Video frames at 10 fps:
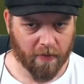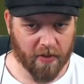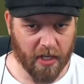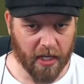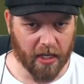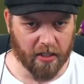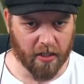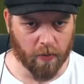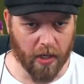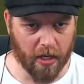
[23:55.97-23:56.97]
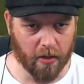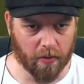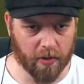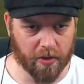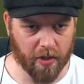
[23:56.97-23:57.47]
Zaga did well.
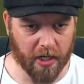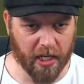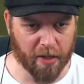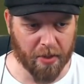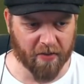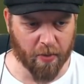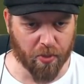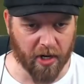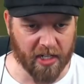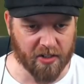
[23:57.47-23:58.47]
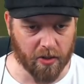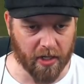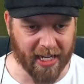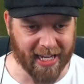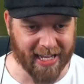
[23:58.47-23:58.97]
I'll try and get a bit of a press on
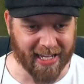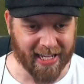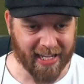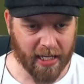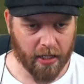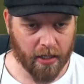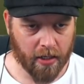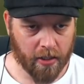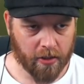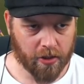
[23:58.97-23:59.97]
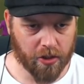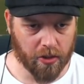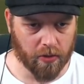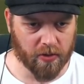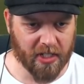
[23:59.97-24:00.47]
here.
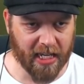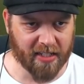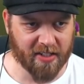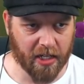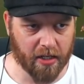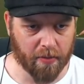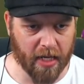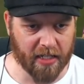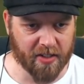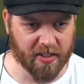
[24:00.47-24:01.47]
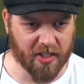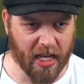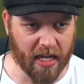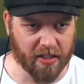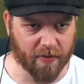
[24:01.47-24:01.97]
Schultz gets in, makes a
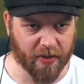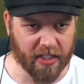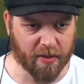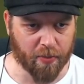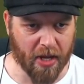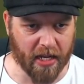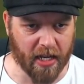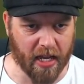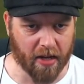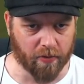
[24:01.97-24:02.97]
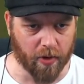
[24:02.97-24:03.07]
touch, feeds it back now.